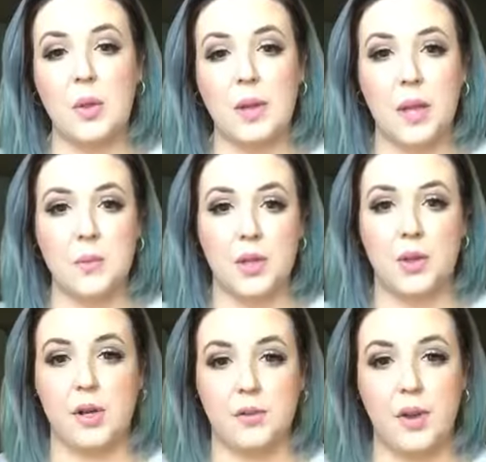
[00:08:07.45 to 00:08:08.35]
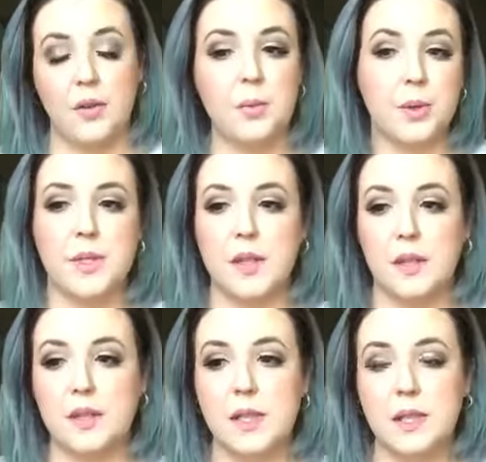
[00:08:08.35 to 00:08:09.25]
the way up to
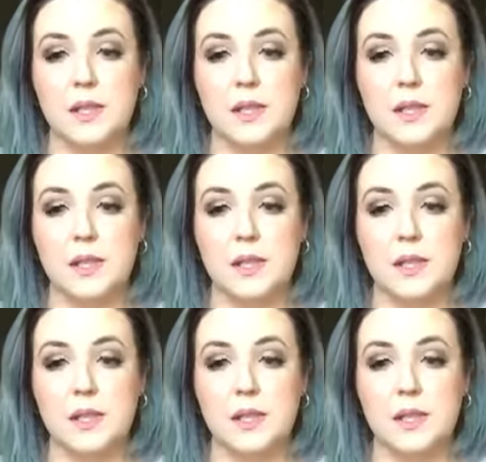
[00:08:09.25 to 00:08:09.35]
35%,